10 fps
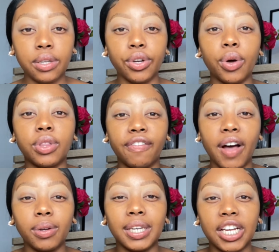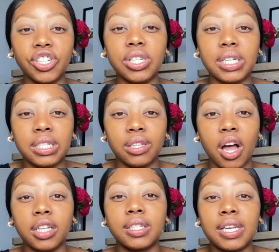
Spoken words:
You know, the foundation does not